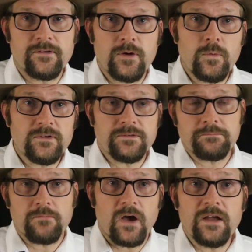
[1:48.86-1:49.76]
that was
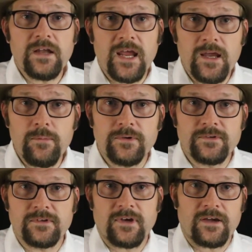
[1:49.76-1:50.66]
unable
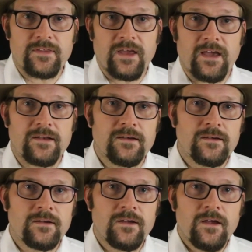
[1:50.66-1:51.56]
to tuck the head.
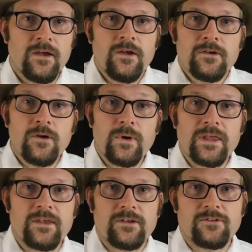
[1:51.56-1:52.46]

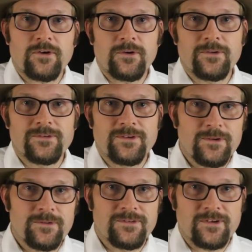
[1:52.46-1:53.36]
Knowing that turtles
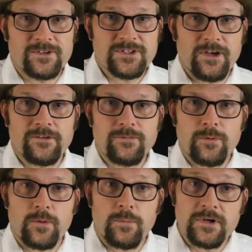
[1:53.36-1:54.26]
use their shells
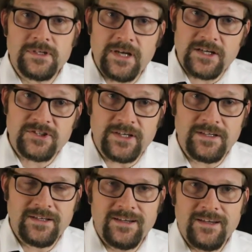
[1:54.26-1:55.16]
for
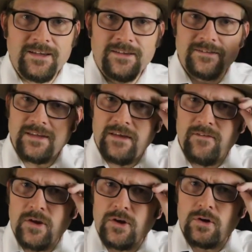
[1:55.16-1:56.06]
protection,
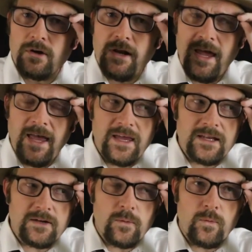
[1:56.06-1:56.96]
saving your
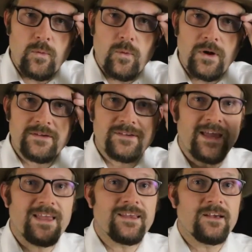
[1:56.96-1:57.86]
head was
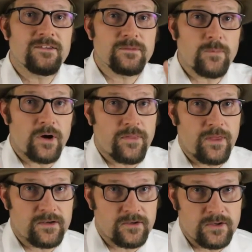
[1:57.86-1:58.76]
a smart
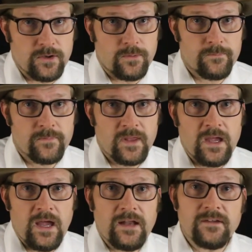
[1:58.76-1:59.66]
thing to do.
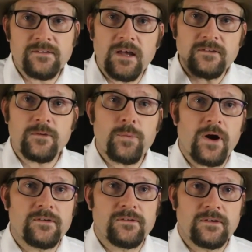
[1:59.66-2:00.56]
And it's not
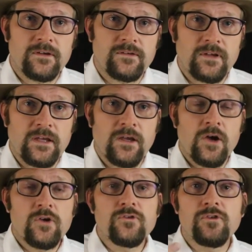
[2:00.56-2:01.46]
surprising to see
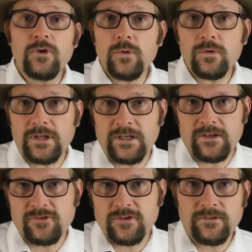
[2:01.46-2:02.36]
two
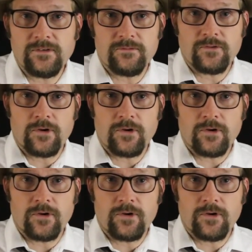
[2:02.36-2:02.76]
lineages of